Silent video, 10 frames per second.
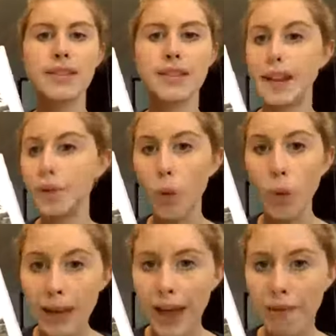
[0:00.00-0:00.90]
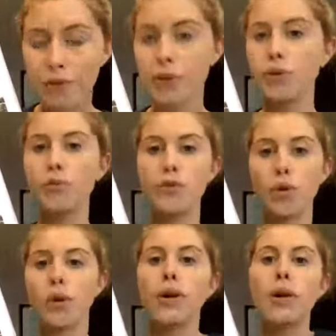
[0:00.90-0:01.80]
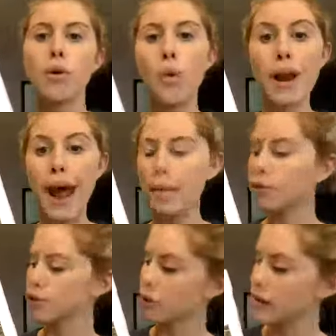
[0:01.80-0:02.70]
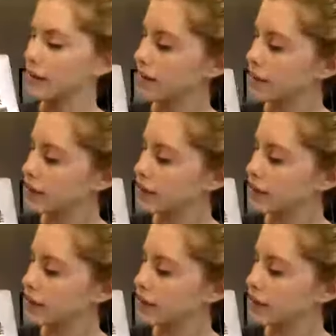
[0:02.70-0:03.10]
Say you only have room for one apple tree,